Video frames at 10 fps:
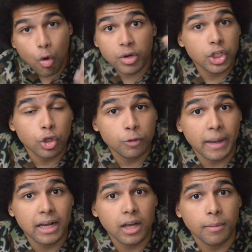always show
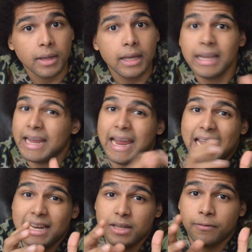back up.
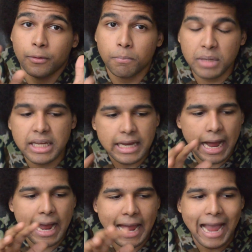And for me,
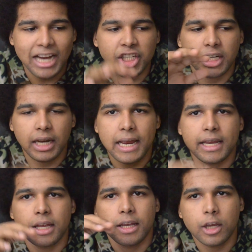I actually
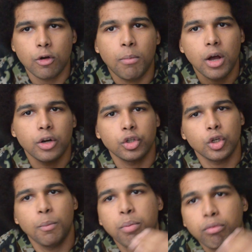like Killmonger's
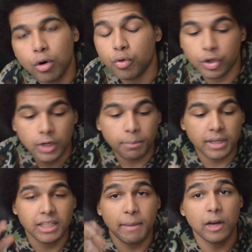approach
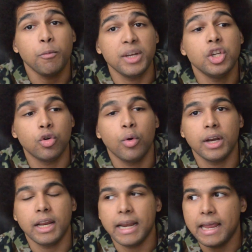because Michael B.
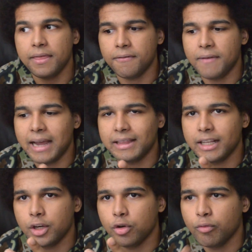Jordan and the fact
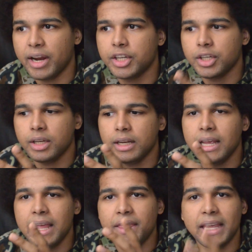that the direction,
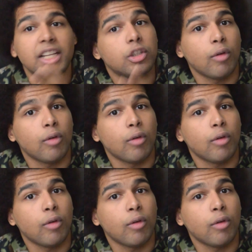thanks to